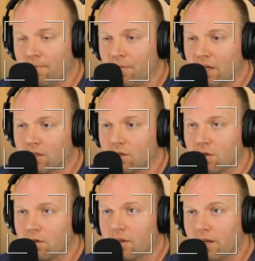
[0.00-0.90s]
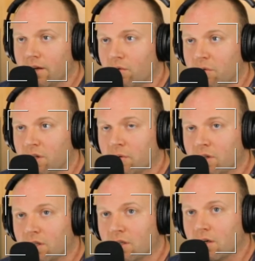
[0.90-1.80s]
And so think of women in the
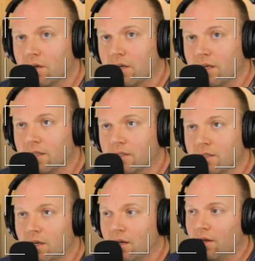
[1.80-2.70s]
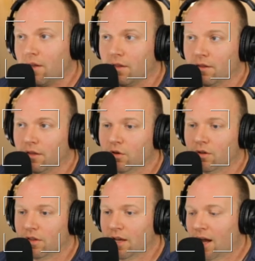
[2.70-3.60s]
military is
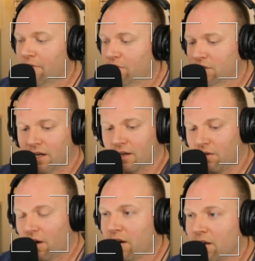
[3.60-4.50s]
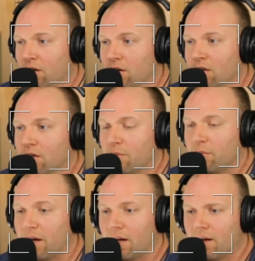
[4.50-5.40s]
the average, I read an article
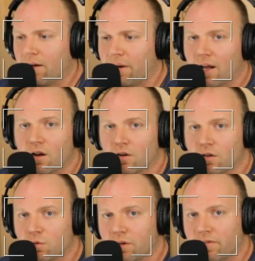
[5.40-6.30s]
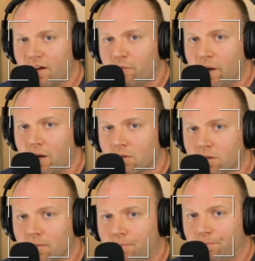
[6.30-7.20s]
about 125 pounds,
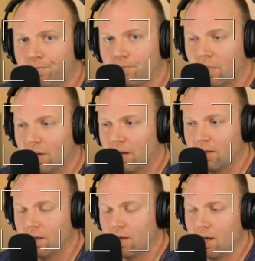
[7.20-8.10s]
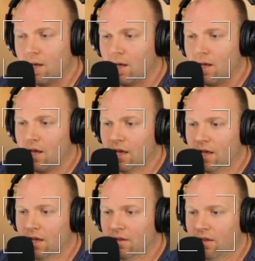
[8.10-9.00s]
okay,
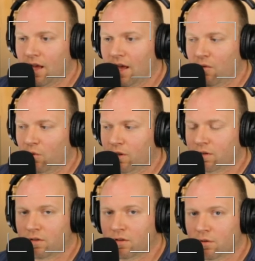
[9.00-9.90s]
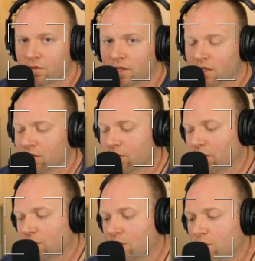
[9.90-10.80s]
with dudes. And so the
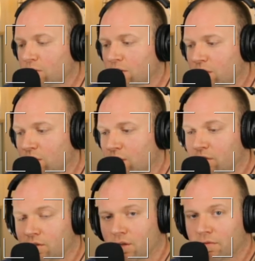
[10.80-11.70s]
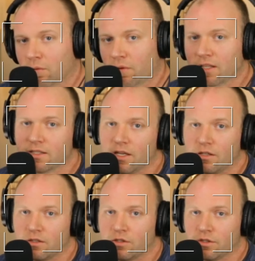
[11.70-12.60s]
dudes that she's serving with, let's say
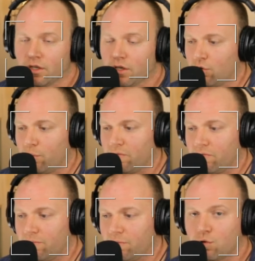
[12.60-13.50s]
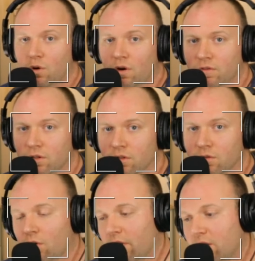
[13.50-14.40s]
she's in a group of 12 dudes.
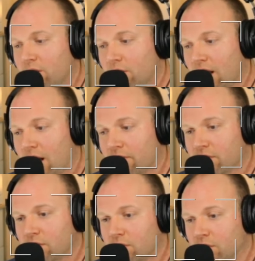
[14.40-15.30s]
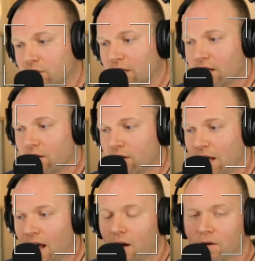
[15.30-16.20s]
Well, then do they have to set her?
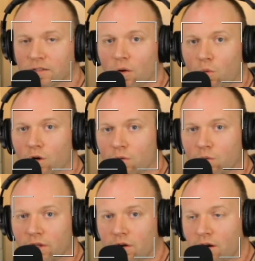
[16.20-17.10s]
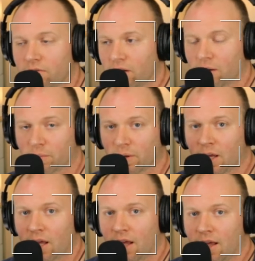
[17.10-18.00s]
How does that work when they're off camping?
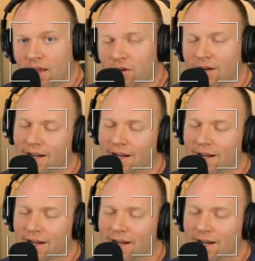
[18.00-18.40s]
Not